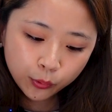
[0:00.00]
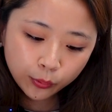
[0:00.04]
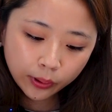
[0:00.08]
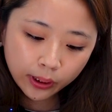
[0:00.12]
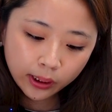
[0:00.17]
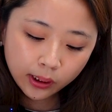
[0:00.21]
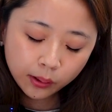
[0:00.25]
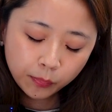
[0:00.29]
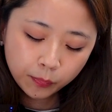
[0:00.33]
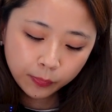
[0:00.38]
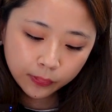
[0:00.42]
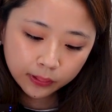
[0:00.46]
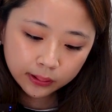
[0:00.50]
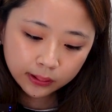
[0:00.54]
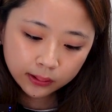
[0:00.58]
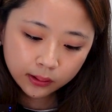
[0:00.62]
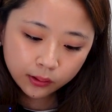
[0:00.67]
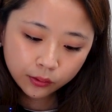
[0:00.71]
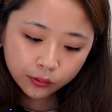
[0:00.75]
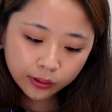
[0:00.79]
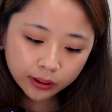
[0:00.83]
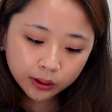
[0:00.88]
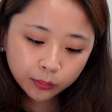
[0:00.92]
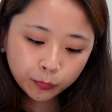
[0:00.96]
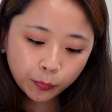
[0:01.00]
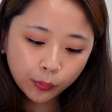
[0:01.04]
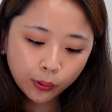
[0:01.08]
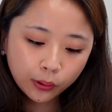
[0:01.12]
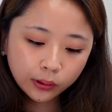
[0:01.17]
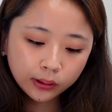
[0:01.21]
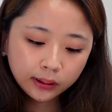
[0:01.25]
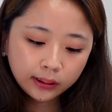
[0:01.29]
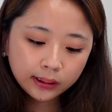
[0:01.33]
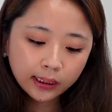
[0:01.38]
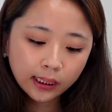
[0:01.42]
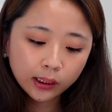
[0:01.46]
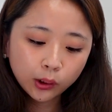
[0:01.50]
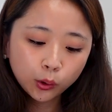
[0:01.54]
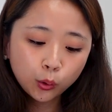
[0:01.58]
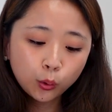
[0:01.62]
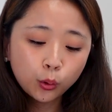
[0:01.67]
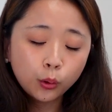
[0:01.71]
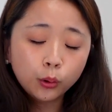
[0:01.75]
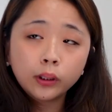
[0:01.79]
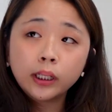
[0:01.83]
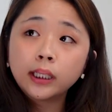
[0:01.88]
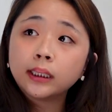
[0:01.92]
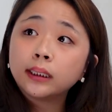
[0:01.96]
to add in personal response and
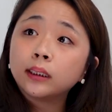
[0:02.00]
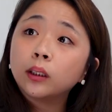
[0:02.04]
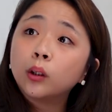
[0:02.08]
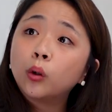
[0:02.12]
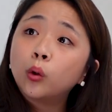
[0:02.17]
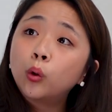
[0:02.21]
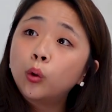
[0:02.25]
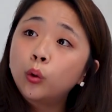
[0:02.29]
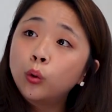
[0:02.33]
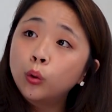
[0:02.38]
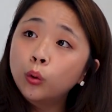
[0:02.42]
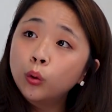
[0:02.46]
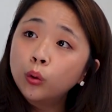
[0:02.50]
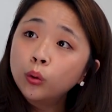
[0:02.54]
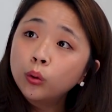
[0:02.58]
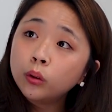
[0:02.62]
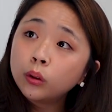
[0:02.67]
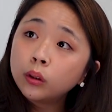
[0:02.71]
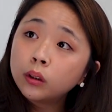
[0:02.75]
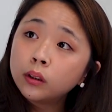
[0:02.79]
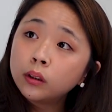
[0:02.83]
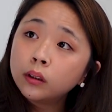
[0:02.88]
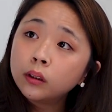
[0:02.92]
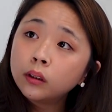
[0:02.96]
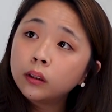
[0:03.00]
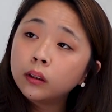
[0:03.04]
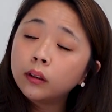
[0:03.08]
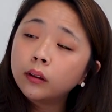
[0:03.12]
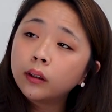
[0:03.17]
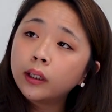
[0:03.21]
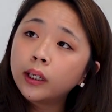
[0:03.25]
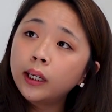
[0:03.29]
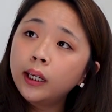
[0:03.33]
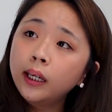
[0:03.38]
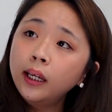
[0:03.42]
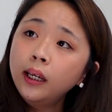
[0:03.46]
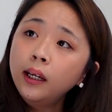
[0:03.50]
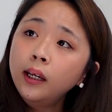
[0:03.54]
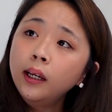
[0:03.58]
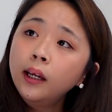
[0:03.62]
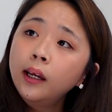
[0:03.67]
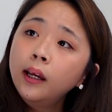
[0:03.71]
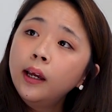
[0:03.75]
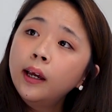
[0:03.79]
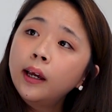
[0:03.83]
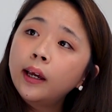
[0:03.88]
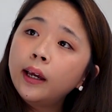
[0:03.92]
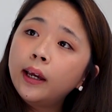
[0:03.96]
quote as a hook, okay,
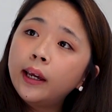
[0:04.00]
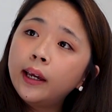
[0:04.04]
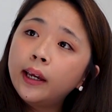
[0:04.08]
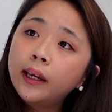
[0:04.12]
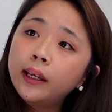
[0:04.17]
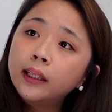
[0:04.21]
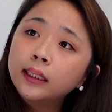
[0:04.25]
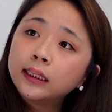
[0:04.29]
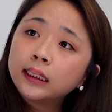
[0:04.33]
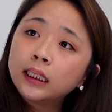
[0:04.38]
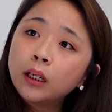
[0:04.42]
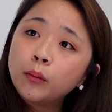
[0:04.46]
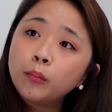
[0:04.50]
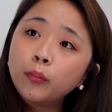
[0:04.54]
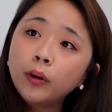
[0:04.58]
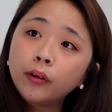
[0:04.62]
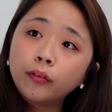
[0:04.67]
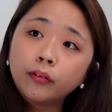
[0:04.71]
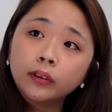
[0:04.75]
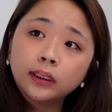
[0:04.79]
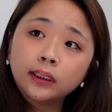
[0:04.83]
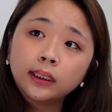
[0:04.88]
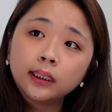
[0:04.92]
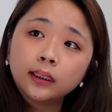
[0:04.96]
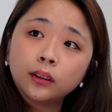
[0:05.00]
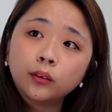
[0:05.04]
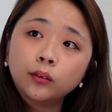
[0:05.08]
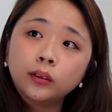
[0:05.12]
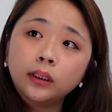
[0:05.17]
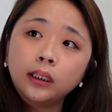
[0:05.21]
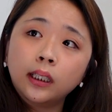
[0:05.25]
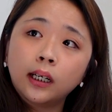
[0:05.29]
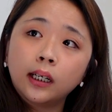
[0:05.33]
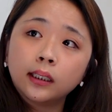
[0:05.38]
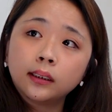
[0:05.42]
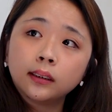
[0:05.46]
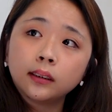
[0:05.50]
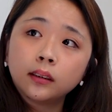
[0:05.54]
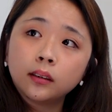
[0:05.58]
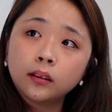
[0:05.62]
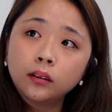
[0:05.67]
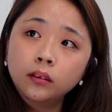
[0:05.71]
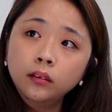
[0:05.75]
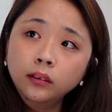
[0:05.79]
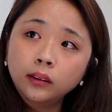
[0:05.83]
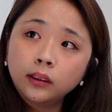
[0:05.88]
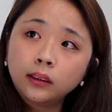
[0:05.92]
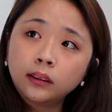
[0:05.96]
and some references to the
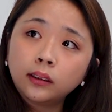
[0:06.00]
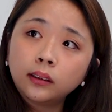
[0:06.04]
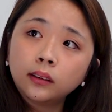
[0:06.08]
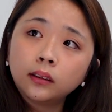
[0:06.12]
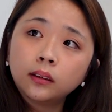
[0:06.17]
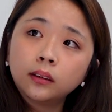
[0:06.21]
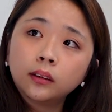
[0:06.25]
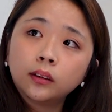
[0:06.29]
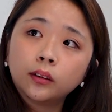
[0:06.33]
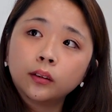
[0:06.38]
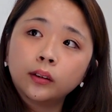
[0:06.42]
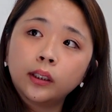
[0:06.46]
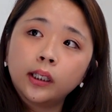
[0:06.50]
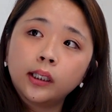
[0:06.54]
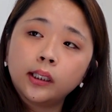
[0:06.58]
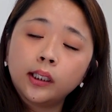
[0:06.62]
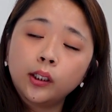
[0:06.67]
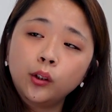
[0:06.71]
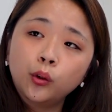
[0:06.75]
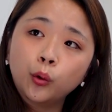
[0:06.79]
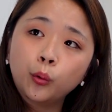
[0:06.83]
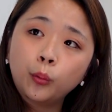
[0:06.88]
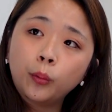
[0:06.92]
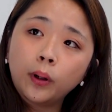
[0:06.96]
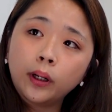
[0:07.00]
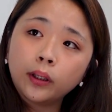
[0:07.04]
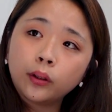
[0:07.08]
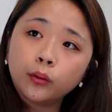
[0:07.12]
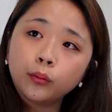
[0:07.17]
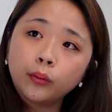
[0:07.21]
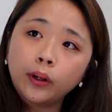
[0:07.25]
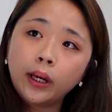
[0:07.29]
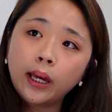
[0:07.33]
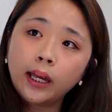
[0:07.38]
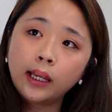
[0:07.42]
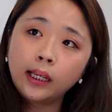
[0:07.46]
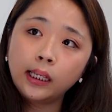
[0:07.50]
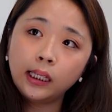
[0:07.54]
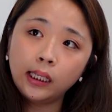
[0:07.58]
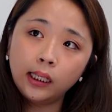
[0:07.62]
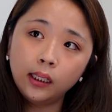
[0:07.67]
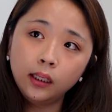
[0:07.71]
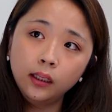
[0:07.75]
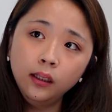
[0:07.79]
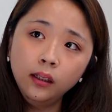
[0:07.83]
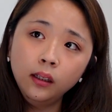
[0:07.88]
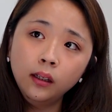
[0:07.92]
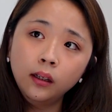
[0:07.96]
articles so that they know what to add
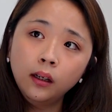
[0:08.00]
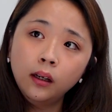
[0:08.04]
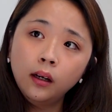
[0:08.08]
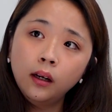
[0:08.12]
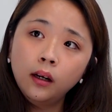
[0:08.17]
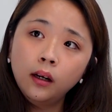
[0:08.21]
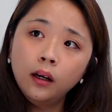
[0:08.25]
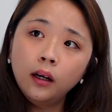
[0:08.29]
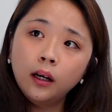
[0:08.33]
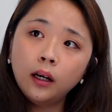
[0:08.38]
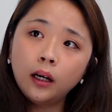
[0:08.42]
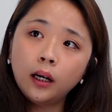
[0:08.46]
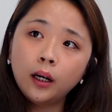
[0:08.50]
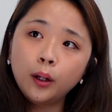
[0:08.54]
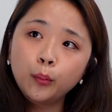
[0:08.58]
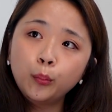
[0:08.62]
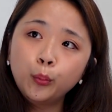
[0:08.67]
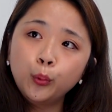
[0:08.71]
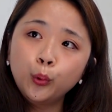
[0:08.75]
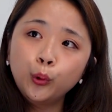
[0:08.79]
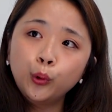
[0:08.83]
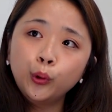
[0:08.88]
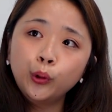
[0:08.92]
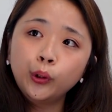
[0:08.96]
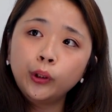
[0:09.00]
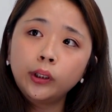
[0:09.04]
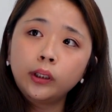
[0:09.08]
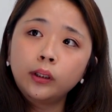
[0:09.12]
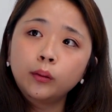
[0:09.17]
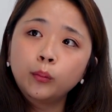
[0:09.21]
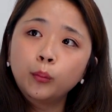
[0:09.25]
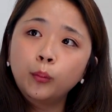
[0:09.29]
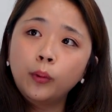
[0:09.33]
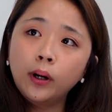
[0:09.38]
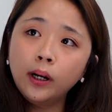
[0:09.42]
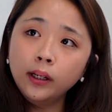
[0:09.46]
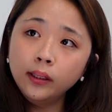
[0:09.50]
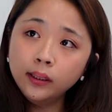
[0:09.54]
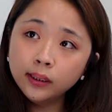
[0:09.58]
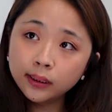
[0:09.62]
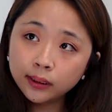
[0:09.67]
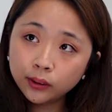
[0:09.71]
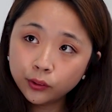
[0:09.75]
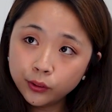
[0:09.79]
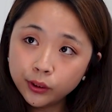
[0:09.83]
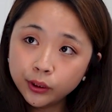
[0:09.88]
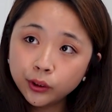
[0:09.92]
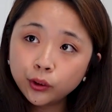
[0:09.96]
in. I would want the
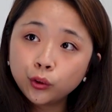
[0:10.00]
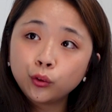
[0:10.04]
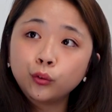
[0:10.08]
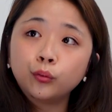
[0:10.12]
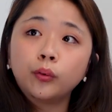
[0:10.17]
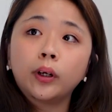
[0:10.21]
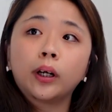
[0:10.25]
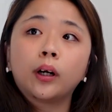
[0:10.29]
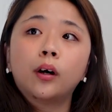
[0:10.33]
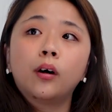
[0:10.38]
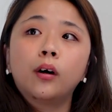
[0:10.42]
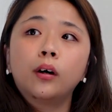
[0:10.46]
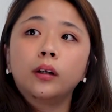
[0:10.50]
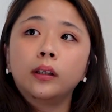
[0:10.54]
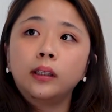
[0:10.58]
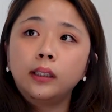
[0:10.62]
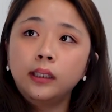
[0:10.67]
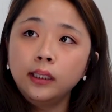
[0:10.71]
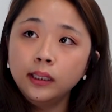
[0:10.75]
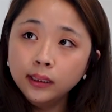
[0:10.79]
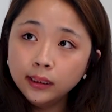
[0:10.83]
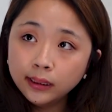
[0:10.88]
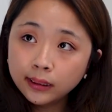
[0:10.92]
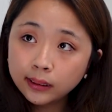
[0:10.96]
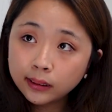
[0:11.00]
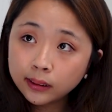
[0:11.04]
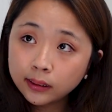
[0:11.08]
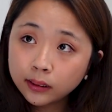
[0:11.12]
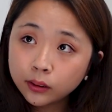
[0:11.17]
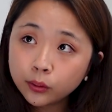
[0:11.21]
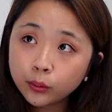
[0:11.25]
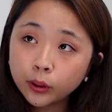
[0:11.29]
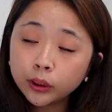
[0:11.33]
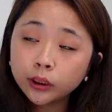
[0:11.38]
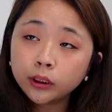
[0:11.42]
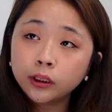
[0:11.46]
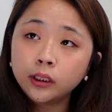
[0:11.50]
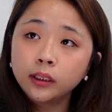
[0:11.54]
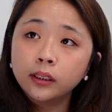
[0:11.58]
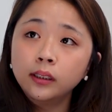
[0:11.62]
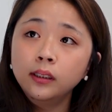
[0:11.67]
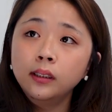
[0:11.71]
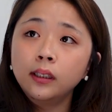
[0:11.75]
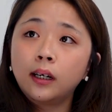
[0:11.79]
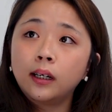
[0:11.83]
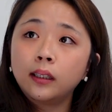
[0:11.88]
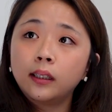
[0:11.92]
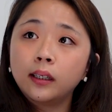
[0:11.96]
students to record this
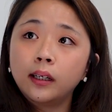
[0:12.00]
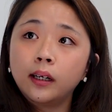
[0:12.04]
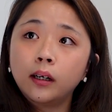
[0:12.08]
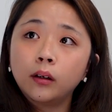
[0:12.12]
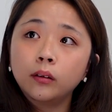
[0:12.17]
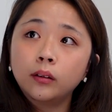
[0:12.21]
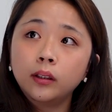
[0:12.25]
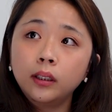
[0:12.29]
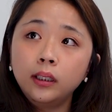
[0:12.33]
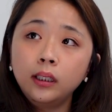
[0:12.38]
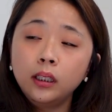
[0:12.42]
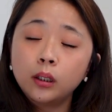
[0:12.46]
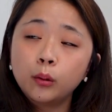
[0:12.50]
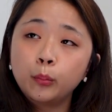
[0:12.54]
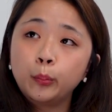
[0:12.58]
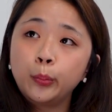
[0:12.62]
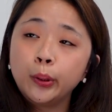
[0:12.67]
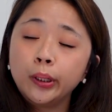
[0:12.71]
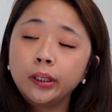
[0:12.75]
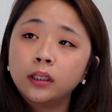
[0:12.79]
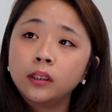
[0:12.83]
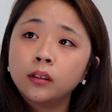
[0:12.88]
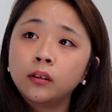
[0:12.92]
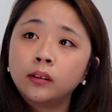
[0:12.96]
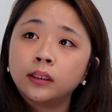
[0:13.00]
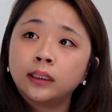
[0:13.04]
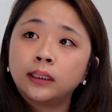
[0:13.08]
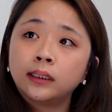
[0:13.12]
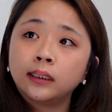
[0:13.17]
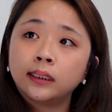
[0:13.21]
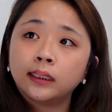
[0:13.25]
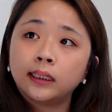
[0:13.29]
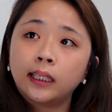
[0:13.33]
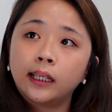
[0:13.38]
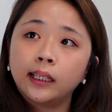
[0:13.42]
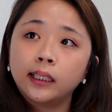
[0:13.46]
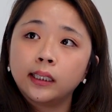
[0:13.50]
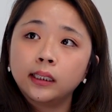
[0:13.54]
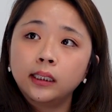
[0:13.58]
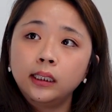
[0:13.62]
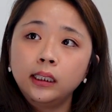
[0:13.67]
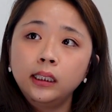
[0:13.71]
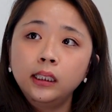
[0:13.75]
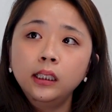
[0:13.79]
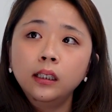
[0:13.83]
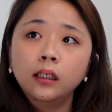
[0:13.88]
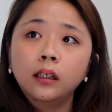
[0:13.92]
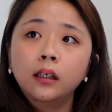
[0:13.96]
question, are the elderly a burden on
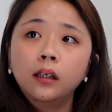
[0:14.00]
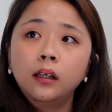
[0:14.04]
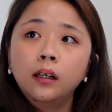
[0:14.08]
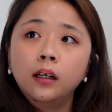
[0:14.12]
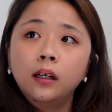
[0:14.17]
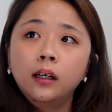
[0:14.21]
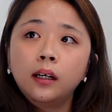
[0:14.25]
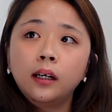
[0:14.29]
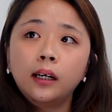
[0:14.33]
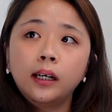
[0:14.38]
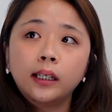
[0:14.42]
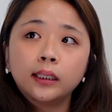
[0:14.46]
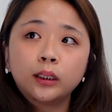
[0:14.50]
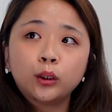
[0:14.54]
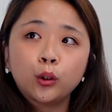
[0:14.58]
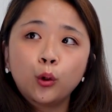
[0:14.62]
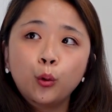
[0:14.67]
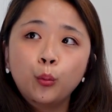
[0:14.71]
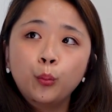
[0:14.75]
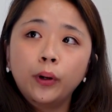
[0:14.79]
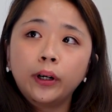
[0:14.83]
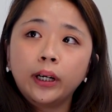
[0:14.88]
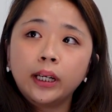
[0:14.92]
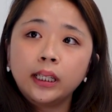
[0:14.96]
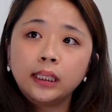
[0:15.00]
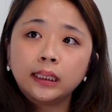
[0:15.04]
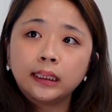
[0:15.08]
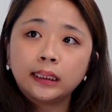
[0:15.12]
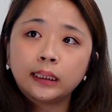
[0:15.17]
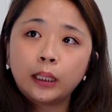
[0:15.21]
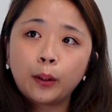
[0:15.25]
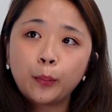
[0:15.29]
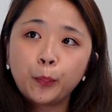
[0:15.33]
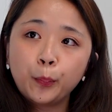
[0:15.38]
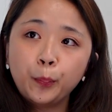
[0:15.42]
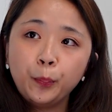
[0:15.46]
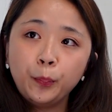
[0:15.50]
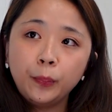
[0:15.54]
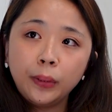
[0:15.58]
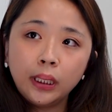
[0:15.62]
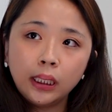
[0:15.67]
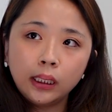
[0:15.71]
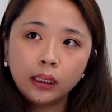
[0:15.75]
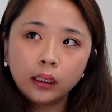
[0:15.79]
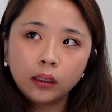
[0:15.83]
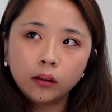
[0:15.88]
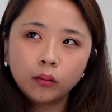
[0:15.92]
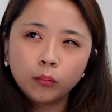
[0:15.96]
society, as homework and
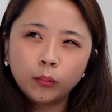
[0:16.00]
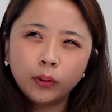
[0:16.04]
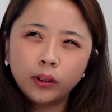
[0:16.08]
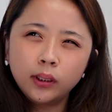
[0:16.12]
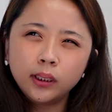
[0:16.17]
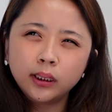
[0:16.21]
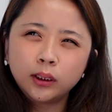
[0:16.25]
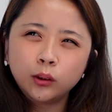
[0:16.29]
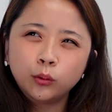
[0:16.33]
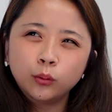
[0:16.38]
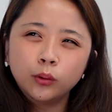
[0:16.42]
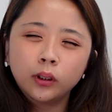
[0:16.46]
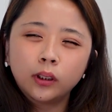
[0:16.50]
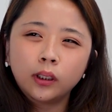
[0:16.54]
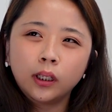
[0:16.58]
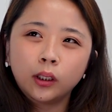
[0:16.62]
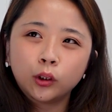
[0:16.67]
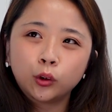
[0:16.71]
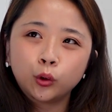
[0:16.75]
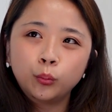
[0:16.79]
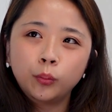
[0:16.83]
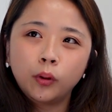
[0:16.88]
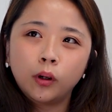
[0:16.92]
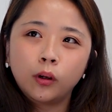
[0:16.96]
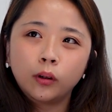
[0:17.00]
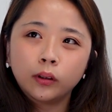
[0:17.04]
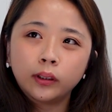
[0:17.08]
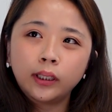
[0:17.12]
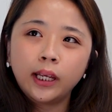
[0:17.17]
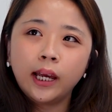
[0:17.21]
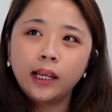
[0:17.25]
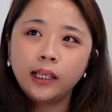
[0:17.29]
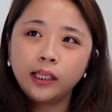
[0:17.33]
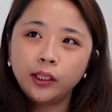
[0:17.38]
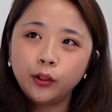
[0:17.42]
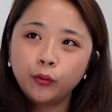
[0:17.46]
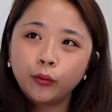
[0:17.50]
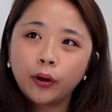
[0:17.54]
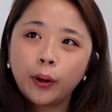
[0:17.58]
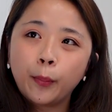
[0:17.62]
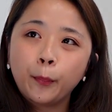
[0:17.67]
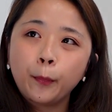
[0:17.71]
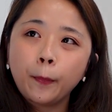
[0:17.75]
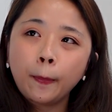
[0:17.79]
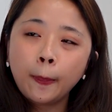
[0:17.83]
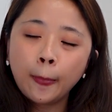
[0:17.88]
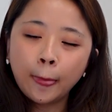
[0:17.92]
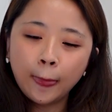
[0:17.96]
submit, whether it's Google Classroom or
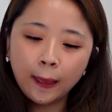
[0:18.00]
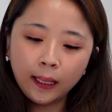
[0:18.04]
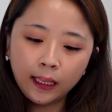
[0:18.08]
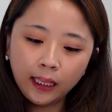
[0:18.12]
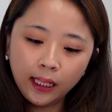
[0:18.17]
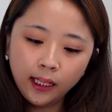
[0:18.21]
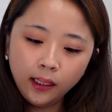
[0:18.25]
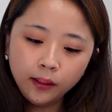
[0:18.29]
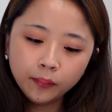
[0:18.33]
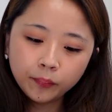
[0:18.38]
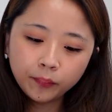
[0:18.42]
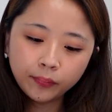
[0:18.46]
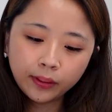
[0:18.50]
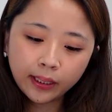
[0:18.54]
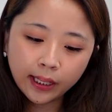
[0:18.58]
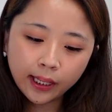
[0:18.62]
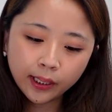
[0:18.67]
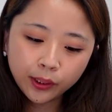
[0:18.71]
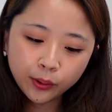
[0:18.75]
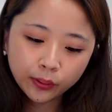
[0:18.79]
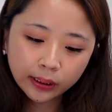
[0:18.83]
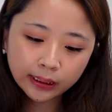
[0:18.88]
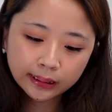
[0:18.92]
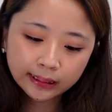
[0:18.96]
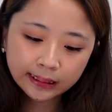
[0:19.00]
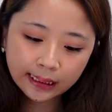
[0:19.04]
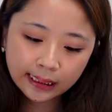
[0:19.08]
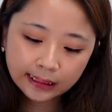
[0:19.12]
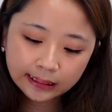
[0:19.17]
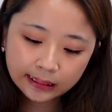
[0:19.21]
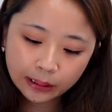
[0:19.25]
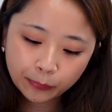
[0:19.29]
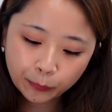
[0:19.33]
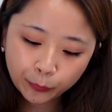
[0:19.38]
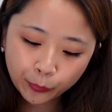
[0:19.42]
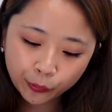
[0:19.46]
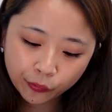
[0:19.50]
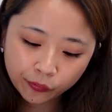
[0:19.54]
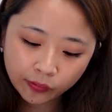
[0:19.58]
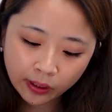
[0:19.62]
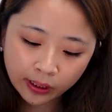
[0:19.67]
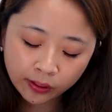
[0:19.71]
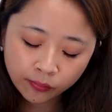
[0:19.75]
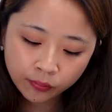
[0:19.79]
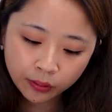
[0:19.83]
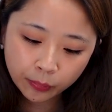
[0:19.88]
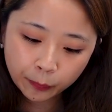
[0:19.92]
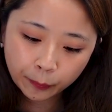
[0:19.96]
Telegram. Okay, then you assess and
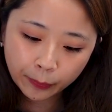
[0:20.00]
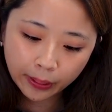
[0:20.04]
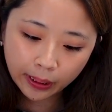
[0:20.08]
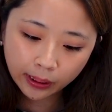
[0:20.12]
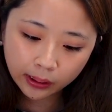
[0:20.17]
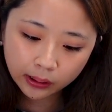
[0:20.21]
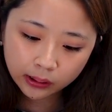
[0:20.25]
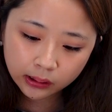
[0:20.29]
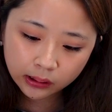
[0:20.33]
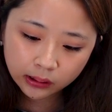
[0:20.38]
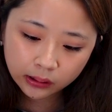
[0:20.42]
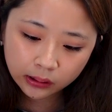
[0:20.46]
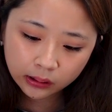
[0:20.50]
provide feedback.